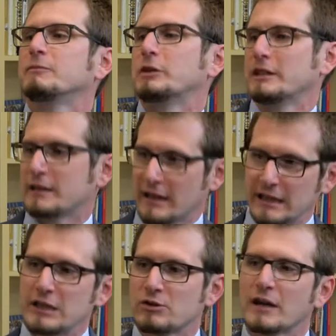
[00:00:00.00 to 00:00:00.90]
what then
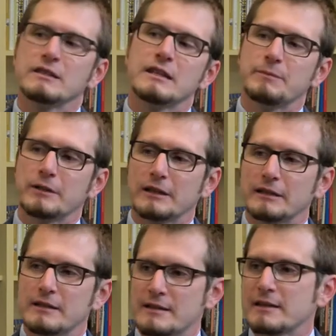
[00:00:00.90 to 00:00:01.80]
he tried to
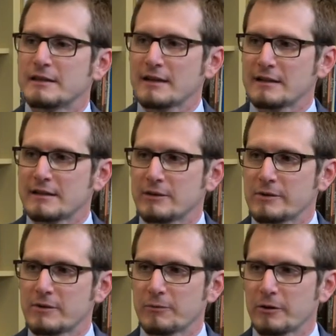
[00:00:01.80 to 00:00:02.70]
emulate and synthesize into
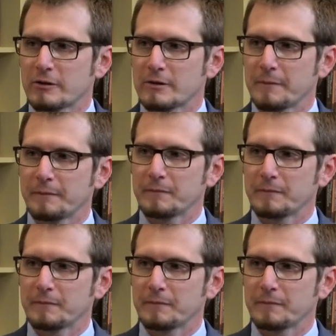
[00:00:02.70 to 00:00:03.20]
his own works.